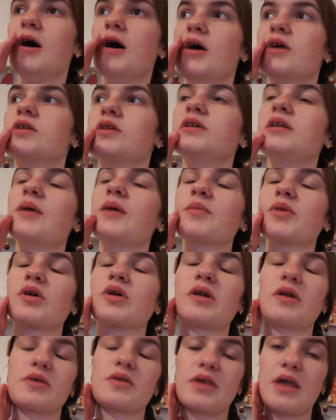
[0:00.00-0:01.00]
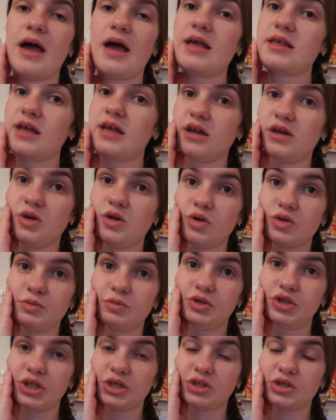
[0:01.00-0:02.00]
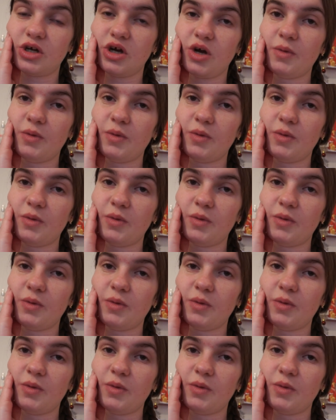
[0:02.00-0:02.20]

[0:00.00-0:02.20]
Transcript: So now I'm gonna go downstairs and do some jigsaw.